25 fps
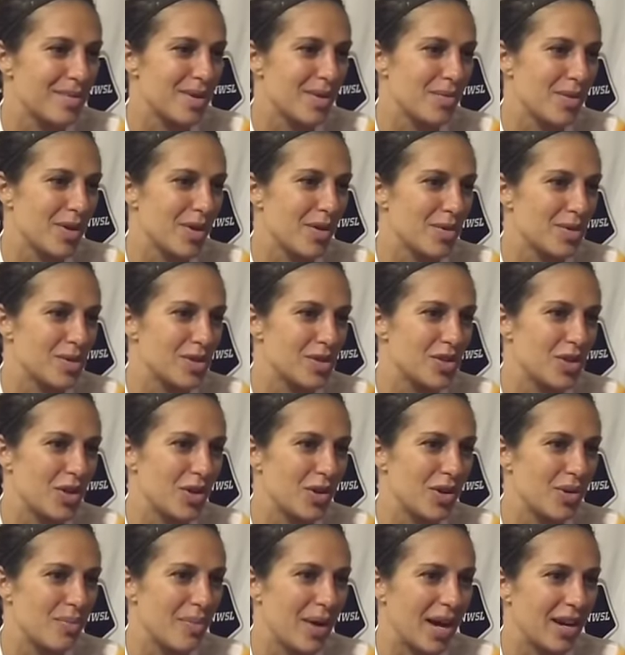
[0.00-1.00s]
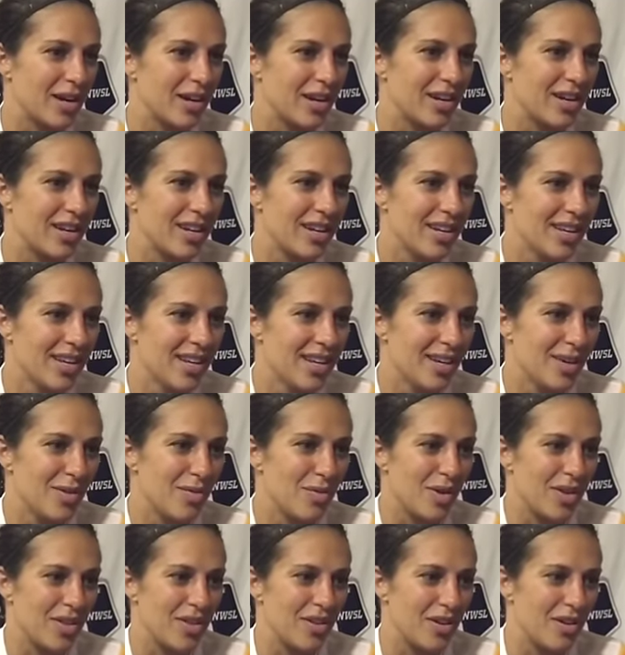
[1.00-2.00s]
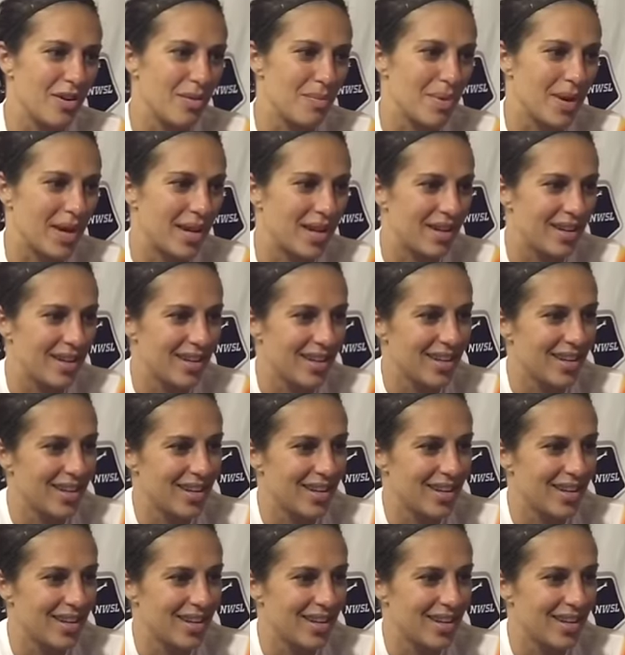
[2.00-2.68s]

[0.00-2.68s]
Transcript: and we always joke about it with her, but